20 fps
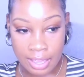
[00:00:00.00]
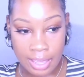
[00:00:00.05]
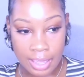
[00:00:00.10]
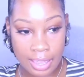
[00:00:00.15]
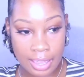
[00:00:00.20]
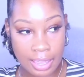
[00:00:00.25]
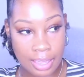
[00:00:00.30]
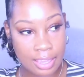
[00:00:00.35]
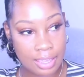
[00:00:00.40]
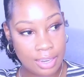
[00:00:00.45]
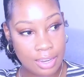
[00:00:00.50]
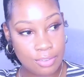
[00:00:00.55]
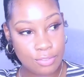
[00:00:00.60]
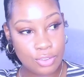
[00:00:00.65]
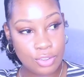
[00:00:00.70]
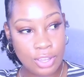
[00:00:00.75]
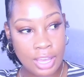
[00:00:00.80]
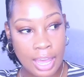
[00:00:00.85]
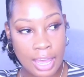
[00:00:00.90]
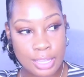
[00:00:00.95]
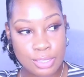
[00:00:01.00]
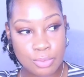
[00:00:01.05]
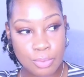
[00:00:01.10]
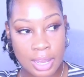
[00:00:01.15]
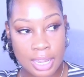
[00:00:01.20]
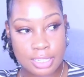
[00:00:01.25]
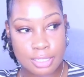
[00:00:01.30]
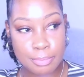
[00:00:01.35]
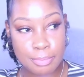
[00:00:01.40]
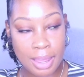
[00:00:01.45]
And if you guys
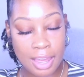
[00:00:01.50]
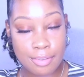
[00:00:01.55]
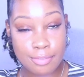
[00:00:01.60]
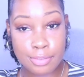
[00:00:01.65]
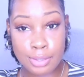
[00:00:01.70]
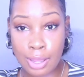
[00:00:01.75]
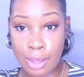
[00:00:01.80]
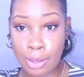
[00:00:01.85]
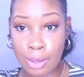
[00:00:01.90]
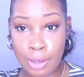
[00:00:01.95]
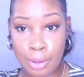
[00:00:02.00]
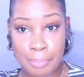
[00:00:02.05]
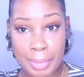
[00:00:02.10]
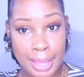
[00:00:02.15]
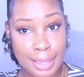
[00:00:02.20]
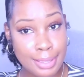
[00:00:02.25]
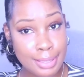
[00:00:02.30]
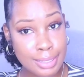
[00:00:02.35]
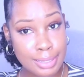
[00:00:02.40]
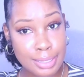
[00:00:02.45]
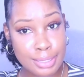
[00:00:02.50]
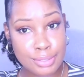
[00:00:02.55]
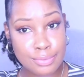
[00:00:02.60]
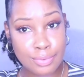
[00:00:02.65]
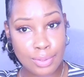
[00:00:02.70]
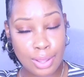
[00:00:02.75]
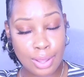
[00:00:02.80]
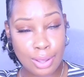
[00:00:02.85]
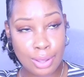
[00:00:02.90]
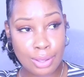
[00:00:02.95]
watch my vlog, my Nclex
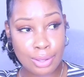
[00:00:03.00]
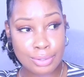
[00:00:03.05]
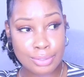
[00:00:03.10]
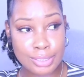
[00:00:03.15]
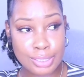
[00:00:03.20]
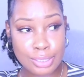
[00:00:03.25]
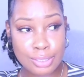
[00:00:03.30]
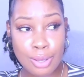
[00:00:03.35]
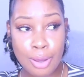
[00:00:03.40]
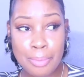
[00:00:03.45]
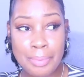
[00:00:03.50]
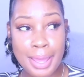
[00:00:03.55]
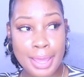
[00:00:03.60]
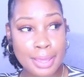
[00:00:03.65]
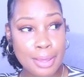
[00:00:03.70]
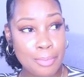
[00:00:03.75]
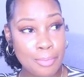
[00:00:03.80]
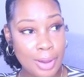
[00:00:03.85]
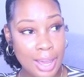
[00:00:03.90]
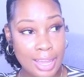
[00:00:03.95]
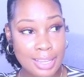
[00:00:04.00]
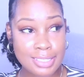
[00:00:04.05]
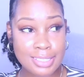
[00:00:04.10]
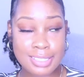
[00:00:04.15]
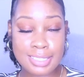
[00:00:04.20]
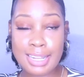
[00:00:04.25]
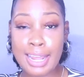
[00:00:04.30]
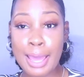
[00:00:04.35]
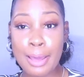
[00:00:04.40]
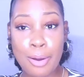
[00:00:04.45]
vlog, just go back and watch
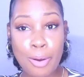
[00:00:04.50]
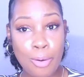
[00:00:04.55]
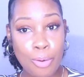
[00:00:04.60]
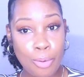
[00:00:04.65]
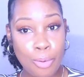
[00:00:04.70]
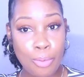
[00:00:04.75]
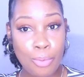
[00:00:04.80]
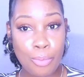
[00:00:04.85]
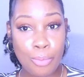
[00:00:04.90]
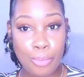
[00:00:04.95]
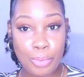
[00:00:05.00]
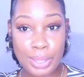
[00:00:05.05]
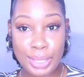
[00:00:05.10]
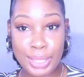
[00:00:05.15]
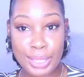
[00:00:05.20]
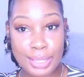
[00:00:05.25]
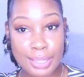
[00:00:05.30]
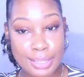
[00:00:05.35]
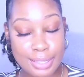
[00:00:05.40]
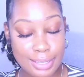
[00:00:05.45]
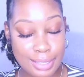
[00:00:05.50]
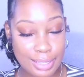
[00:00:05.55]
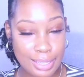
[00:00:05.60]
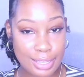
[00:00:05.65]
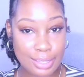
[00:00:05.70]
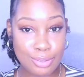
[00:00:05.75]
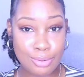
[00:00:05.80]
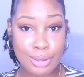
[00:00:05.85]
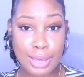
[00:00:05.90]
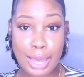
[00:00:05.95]
that whole week,
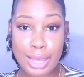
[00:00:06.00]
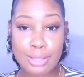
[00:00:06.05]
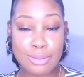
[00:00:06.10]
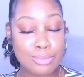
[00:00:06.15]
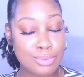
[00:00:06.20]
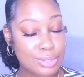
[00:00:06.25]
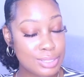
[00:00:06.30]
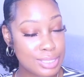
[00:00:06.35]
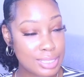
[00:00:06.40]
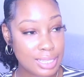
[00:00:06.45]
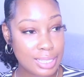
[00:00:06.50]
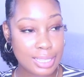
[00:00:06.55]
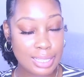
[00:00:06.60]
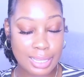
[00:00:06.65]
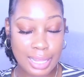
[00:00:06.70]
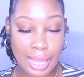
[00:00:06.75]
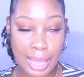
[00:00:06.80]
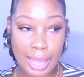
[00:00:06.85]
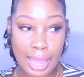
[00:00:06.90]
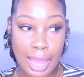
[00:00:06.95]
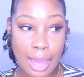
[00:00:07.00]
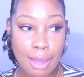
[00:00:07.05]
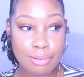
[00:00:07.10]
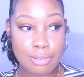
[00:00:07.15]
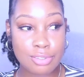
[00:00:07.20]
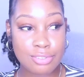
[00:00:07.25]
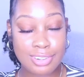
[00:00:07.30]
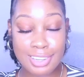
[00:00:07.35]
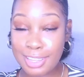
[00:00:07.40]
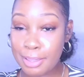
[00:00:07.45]
and you guys will see, like, I
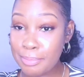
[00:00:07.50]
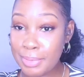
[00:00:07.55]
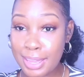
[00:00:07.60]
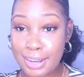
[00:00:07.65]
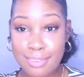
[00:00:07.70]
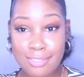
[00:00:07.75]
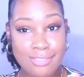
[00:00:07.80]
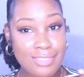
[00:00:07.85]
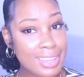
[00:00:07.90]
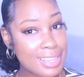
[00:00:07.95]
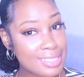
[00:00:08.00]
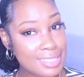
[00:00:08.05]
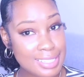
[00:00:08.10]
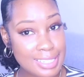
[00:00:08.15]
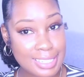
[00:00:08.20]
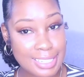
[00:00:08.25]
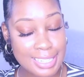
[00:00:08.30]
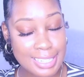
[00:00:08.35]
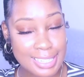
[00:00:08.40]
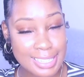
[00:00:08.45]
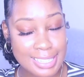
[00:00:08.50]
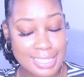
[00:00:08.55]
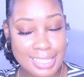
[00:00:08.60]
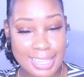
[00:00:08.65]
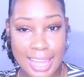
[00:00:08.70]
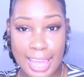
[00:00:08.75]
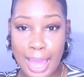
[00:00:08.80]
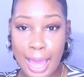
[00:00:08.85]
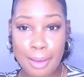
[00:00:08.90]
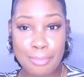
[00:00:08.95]
was really manifesting this.
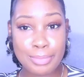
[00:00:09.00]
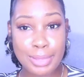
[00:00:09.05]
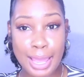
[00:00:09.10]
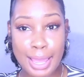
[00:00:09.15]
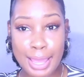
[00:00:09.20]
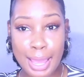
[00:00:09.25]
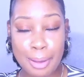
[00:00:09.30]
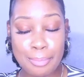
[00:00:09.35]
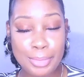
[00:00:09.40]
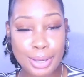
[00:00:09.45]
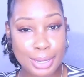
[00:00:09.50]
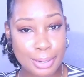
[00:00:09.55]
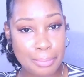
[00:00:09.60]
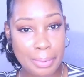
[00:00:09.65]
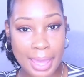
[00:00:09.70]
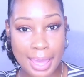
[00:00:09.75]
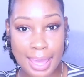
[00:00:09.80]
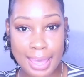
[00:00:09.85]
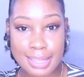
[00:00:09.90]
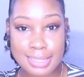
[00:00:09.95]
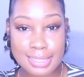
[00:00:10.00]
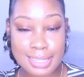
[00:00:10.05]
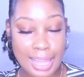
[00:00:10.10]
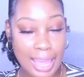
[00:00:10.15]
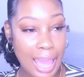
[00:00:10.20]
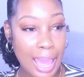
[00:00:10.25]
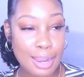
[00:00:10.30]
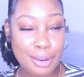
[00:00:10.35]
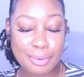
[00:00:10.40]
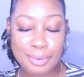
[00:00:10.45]
Like, I'm gonna pass.
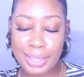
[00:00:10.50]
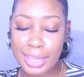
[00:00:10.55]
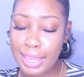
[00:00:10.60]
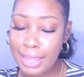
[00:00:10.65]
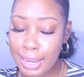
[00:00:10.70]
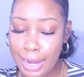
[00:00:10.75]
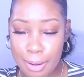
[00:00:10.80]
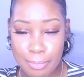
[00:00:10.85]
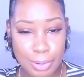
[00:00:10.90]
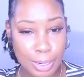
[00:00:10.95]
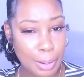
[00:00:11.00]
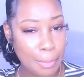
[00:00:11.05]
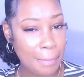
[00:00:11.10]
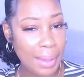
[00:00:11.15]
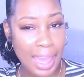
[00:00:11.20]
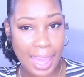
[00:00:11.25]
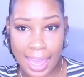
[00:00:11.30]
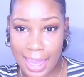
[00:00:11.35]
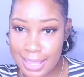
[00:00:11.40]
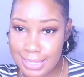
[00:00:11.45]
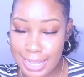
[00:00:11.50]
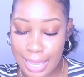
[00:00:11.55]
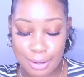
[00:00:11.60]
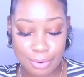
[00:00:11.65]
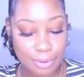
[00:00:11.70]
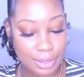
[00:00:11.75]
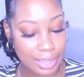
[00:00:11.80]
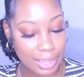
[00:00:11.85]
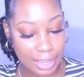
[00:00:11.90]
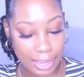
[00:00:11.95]
Like, I don't care, I'm gonna pass. I
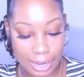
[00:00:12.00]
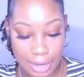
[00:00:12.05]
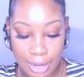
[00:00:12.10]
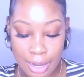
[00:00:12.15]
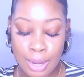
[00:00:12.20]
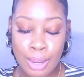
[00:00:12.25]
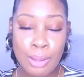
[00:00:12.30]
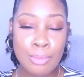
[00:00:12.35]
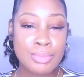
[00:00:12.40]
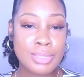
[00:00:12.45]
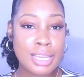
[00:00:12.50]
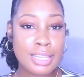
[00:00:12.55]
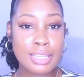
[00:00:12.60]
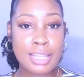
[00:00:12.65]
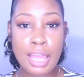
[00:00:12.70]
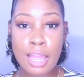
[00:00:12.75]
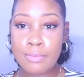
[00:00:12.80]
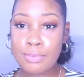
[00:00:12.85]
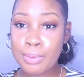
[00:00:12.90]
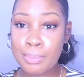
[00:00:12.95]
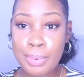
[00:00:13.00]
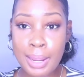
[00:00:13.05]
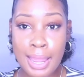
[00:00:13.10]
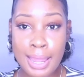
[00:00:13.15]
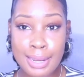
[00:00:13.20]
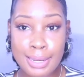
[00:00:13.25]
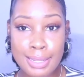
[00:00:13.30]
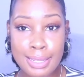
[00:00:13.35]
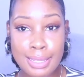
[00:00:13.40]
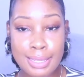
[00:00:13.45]
don't care. I'm telling
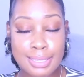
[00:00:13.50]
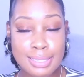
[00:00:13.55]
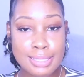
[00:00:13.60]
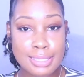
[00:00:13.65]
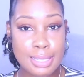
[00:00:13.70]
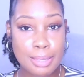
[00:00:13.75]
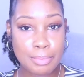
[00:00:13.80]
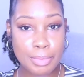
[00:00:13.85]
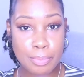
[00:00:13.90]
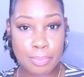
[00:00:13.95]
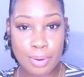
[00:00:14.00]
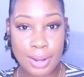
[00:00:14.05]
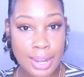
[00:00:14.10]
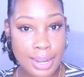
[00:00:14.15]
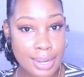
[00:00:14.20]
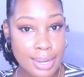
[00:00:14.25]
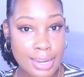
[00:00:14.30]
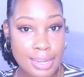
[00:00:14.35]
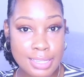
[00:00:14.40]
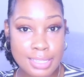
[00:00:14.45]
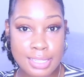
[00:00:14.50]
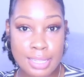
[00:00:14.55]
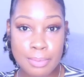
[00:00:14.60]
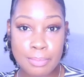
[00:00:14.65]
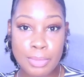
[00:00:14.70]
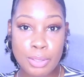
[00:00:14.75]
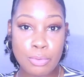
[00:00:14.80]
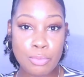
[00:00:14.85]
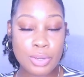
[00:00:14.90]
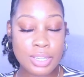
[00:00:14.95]
everybody, send me prayers,
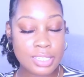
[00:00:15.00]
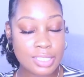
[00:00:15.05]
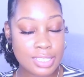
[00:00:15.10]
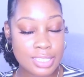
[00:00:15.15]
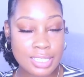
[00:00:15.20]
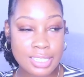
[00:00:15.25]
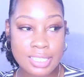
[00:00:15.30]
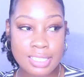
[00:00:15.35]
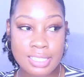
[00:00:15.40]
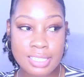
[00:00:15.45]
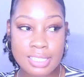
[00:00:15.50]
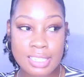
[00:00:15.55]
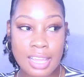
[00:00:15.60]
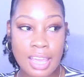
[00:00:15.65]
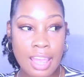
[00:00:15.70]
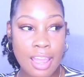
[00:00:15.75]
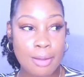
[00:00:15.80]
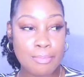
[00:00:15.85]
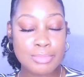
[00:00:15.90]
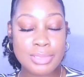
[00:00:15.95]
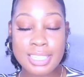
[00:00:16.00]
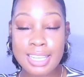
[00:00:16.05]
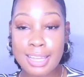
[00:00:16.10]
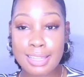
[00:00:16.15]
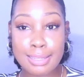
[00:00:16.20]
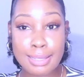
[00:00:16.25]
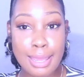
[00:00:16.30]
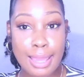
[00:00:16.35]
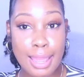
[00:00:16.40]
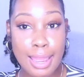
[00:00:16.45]
send me wishes. I'm
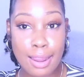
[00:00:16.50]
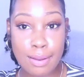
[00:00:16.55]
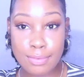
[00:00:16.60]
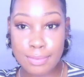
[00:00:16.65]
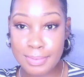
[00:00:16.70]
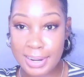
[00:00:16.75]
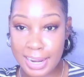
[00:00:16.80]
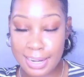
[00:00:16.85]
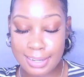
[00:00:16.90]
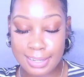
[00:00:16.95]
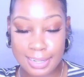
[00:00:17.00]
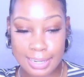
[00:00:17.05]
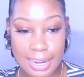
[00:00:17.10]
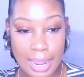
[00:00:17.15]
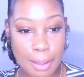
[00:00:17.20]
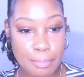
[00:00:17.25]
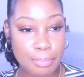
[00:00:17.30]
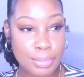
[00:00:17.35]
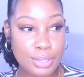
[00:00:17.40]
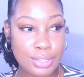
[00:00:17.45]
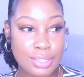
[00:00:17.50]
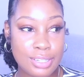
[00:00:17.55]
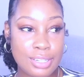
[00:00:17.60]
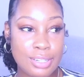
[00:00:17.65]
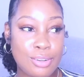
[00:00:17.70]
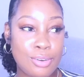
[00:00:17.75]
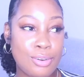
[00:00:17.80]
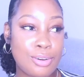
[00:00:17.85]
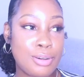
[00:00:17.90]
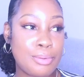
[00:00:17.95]
telling everybody that I'm putting
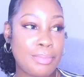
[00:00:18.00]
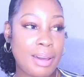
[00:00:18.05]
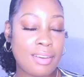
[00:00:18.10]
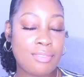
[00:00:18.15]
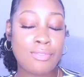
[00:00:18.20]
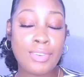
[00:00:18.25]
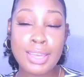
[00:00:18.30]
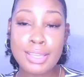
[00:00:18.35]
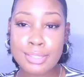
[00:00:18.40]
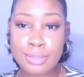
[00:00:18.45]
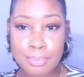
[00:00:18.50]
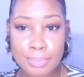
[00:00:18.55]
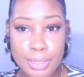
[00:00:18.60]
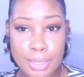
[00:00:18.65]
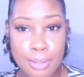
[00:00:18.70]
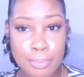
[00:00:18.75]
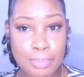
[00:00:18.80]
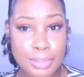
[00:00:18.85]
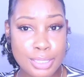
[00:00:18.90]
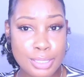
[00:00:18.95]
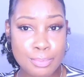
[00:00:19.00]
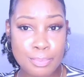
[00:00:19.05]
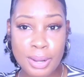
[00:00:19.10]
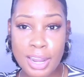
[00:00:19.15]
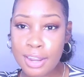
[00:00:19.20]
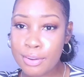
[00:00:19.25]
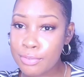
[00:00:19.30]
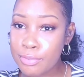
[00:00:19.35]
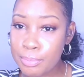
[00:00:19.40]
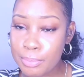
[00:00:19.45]
it on my Facebook. Please
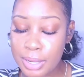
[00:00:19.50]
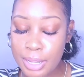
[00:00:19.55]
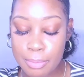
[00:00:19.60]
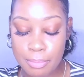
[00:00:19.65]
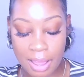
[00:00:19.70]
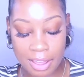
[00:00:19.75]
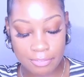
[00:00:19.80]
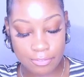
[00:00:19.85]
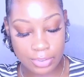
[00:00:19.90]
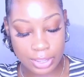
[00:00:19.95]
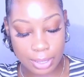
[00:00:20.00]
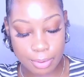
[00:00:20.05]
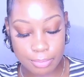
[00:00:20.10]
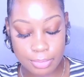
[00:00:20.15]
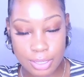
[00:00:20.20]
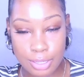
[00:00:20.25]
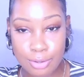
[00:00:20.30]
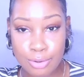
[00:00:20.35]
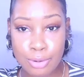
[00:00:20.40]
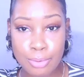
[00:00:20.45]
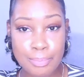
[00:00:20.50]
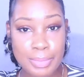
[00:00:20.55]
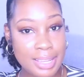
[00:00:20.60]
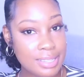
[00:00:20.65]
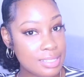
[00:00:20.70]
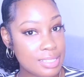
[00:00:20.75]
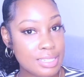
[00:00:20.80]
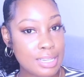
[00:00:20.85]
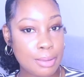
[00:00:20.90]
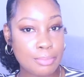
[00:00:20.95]
pray for me, my family, group
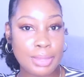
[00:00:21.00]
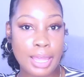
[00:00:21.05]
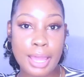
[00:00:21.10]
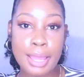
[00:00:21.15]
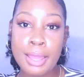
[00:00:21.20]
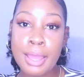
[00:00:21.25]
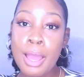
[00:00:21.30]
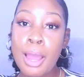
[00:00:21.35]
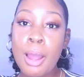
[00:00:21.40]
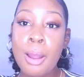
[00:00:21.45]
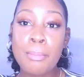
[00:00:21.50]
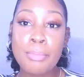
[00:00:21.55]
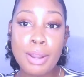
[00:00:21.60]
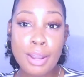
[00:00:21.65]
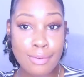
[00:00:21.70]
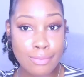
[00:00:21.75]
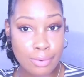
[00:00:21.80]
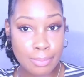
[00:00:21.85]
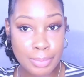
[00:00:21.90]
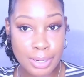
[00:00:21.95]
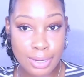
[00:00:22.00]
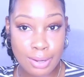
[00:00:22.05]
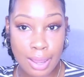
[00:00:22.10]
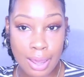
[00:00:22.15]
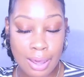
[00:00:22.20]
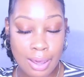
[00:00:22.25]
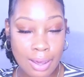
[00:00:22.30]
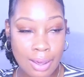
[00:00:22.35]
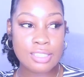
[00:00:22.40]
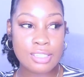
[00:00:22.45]
message. I'm like, pray for me,
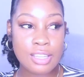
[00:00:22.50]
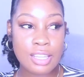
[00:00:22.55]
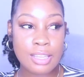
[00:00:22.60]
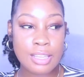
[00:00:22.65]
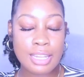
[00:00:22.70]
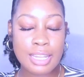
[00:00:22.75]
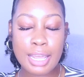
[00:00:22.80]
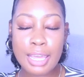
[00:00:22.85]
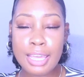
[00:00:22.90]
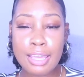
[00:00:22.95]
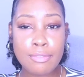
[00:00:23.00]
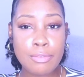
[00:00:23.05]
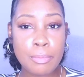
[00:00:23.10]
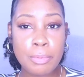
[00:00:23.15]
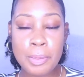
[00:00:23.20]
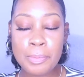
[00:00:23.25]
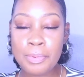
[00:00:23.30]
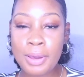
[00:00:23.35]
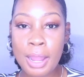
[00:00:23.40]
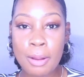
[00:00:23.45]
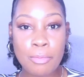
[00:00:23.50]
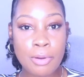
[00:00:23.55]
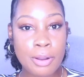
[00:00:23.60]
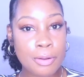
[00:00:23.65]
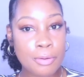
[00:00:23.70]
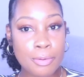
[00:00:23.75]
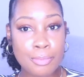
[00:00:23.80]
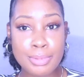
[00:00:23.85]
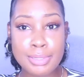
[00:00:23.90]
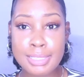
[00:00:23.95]
y'all. And then even people I
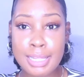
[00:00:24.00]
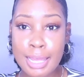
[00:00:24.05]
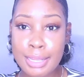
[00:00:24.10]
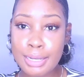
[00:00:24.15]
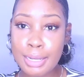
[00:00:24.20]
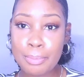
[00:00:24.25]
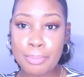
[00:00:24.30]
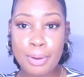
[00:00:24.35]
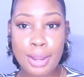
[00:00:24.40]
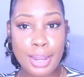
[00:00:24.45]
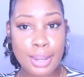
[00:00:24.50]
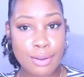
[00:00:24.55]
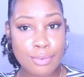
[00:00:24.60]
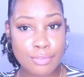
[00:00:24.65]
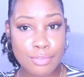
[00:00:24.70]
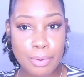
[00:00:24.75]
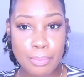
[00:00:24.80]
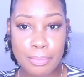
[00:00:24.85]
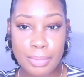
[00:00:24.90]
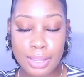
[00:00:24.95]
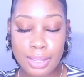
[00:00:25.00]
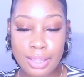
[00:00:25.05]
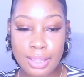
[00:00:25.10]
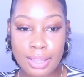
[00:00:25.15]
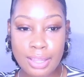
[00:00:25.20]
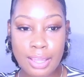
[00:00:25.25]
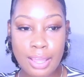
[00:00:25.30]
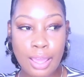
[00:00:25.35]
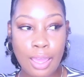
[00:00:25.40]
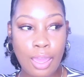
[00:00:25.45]
work with was like, they're praying for
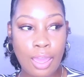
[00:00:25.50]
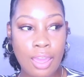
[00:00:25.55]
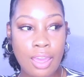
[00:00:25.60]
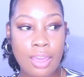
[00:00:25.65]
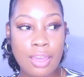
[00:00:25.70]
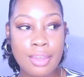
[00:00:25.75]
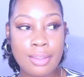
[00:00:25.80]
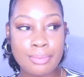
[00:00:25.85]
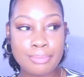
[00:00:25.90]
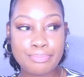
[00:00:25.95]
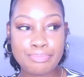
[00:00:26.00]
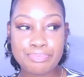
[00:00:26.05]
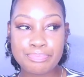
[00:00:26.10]
me. And